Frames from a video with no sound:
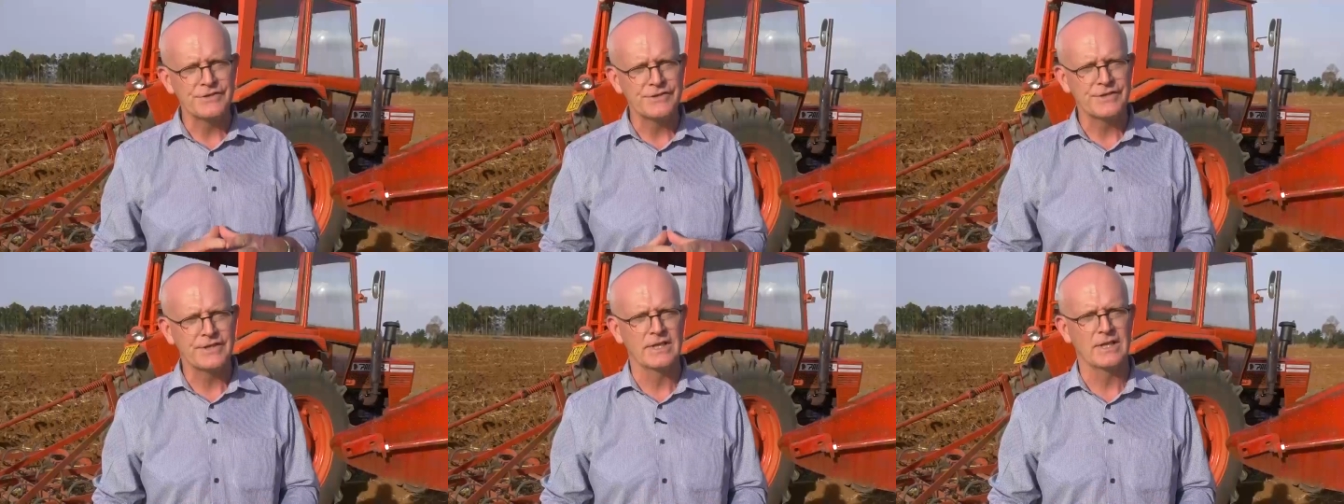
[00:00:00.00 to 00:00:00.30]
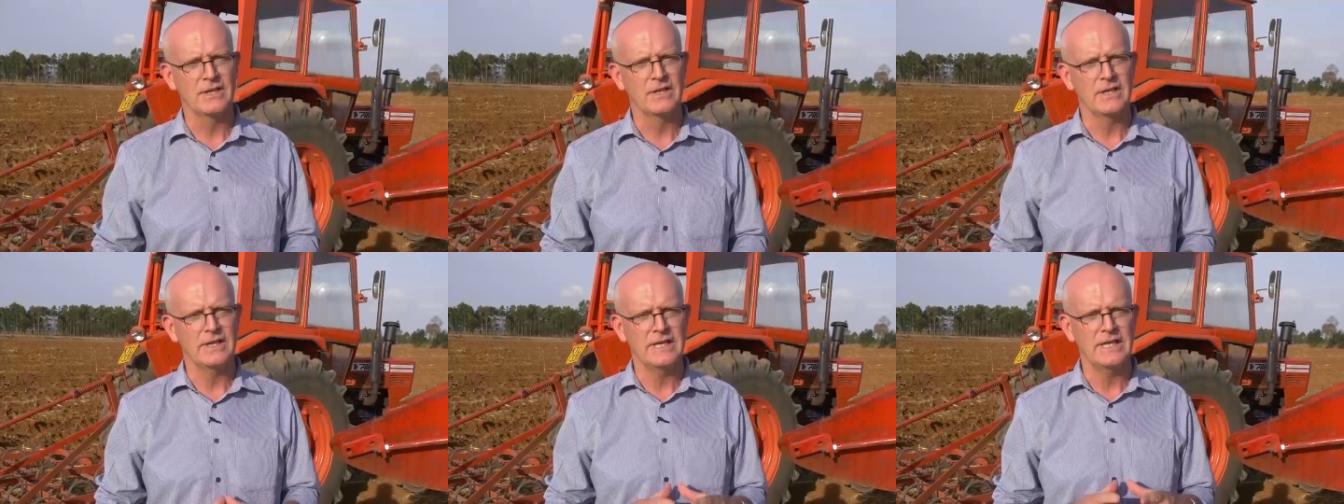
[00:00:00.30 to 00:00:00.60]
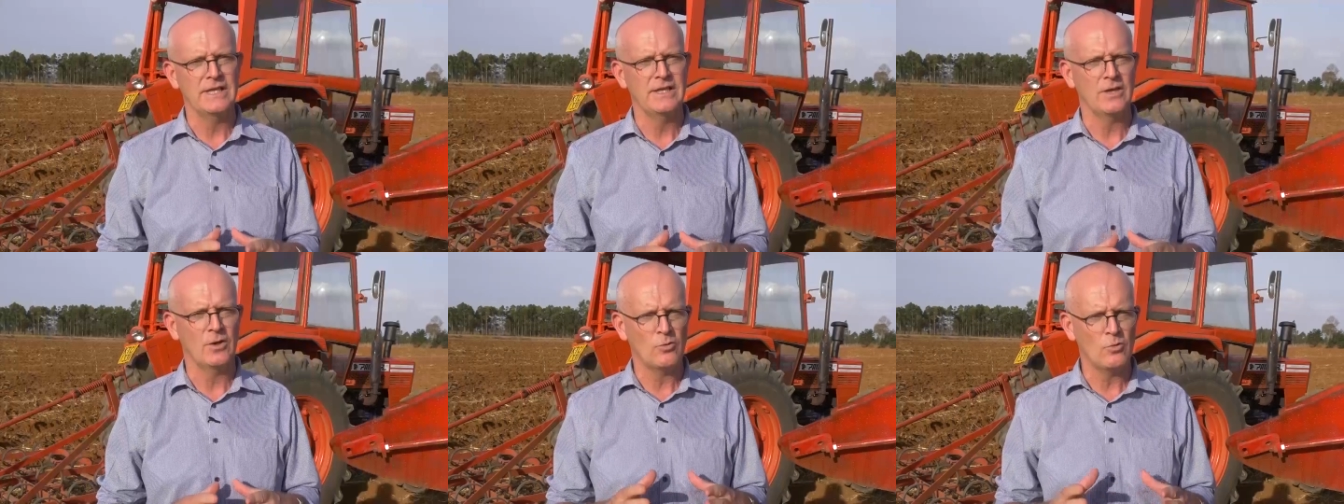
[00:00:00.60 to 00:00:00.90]
still
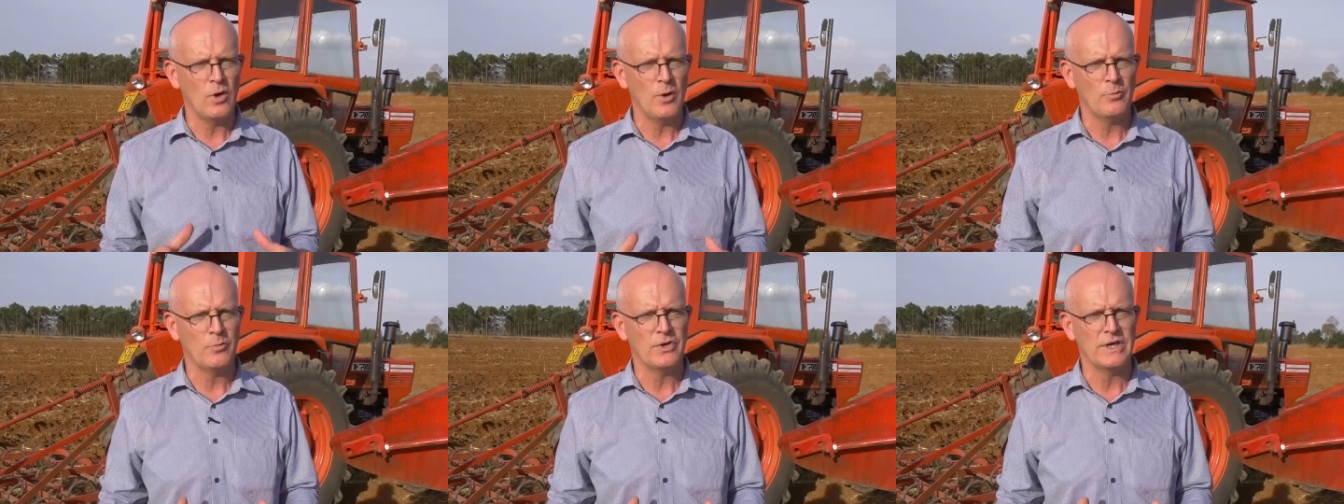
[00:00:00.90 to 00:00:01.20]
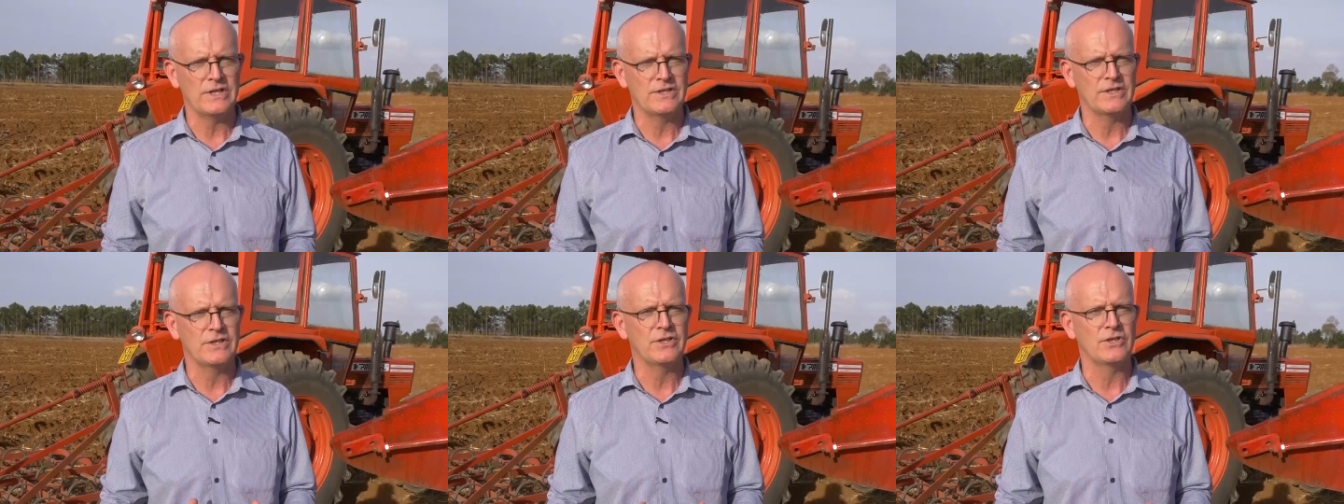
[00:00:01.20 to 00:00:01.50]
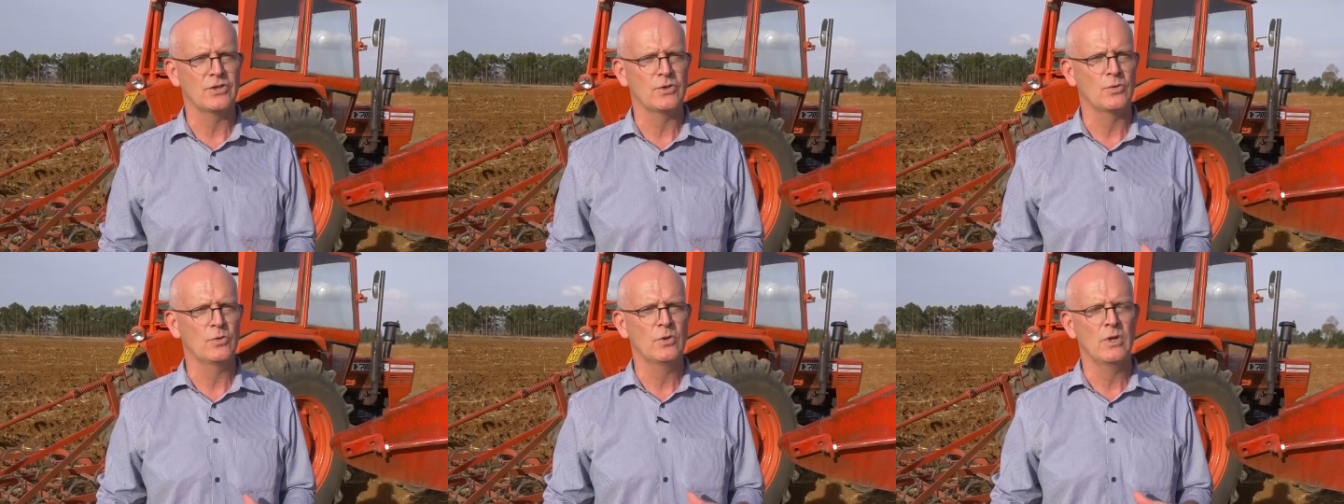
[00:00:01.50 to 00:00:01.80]
in the crop
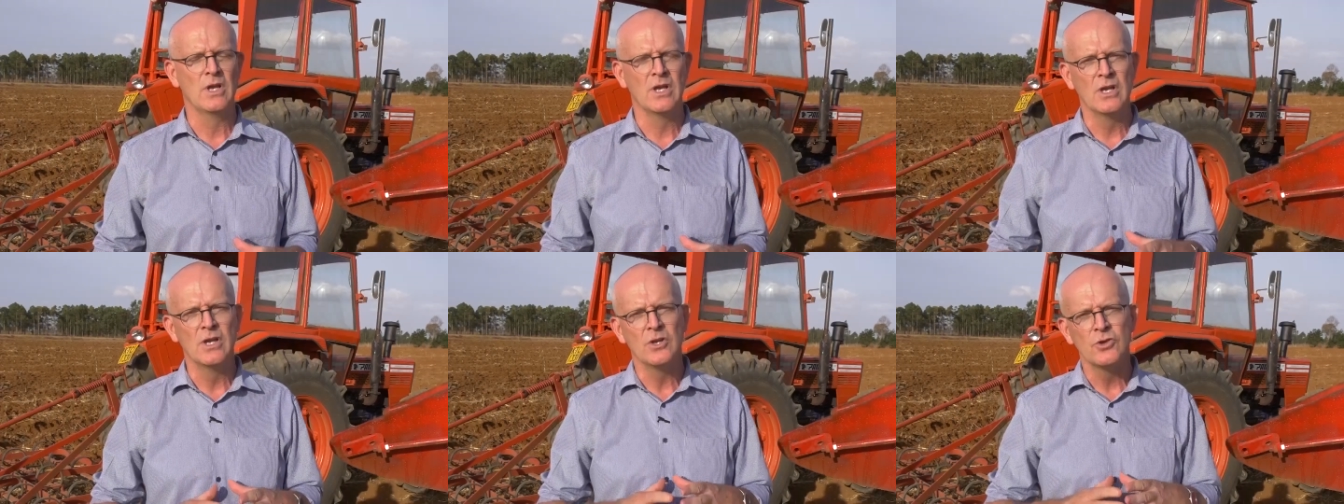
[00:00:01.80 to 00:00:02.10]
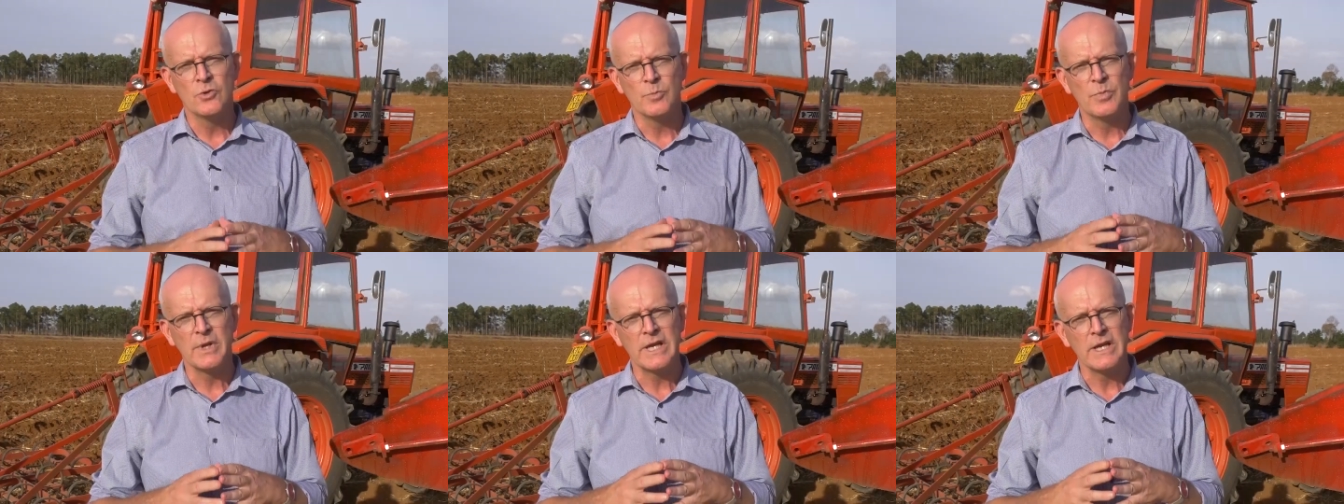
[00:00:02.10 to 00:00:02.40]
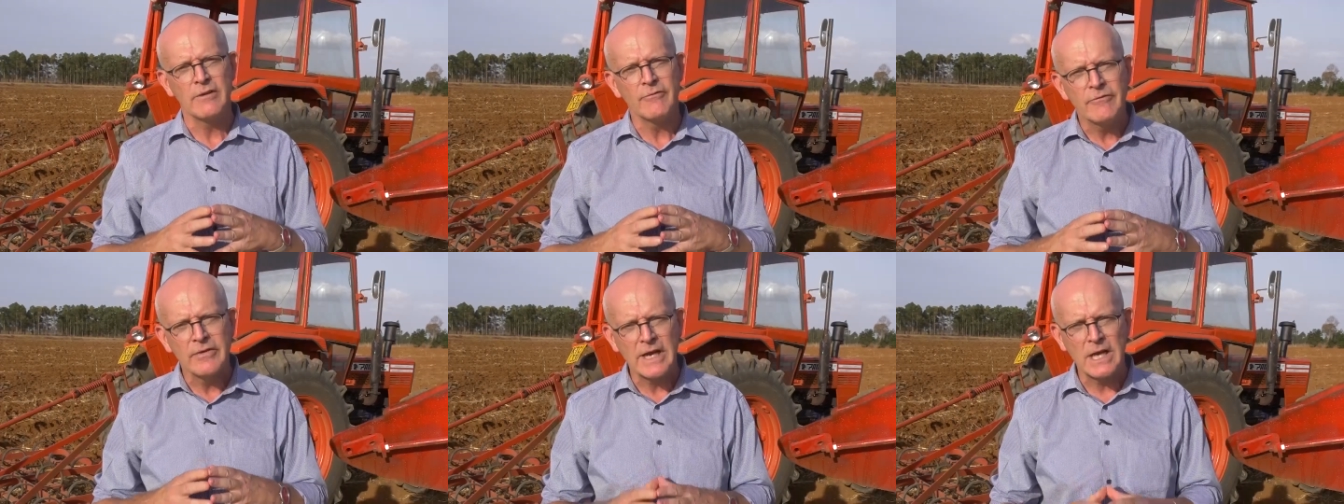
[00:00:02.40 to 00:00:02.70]
residue to
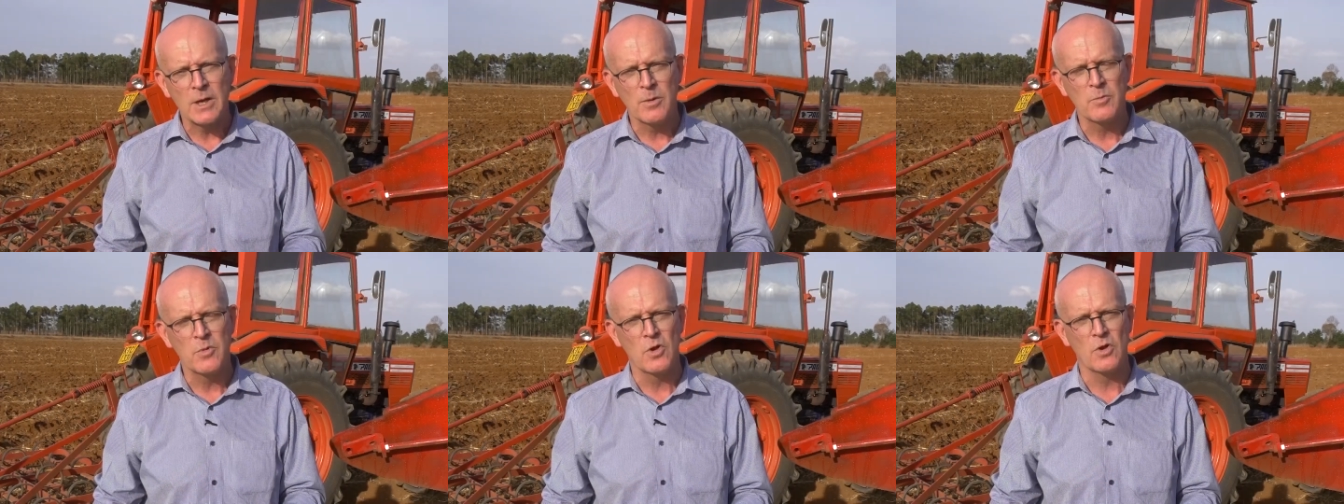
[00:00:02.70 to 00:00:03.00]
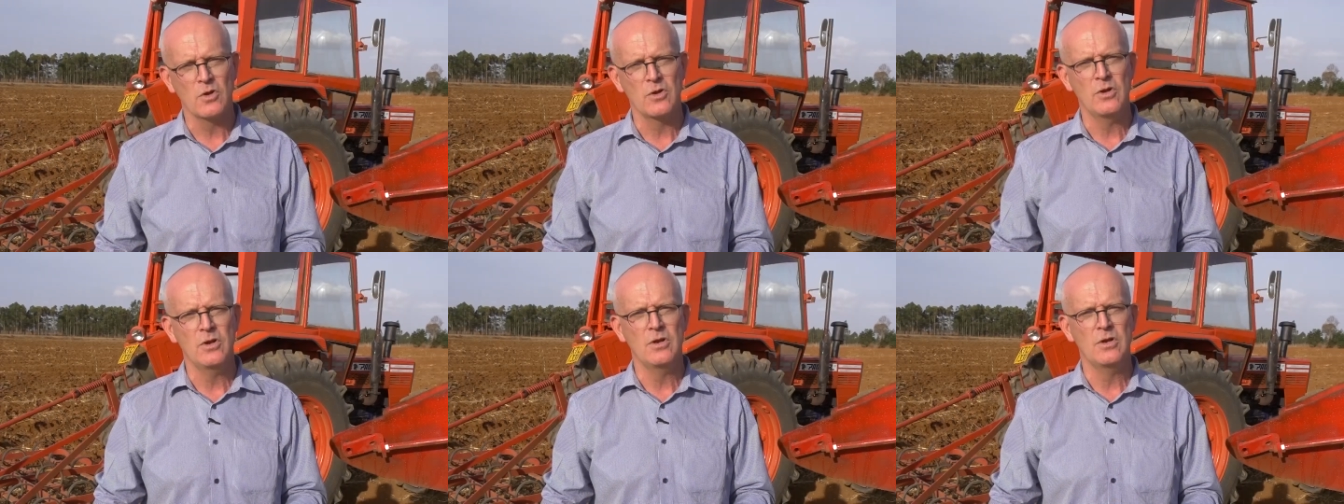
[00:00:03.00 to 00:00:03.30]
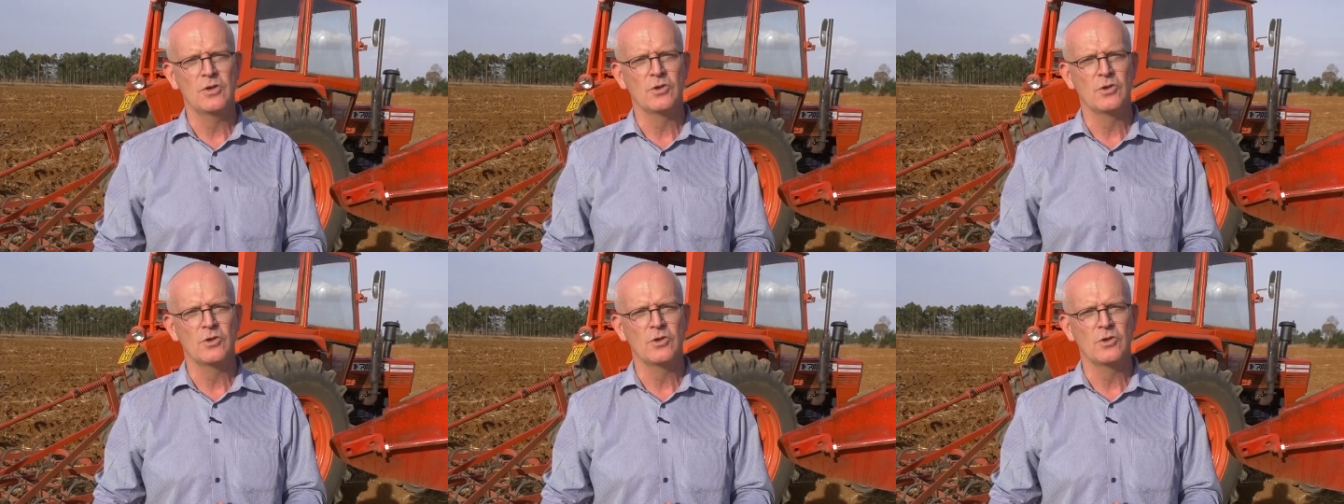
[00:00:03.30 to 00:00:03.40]
be available,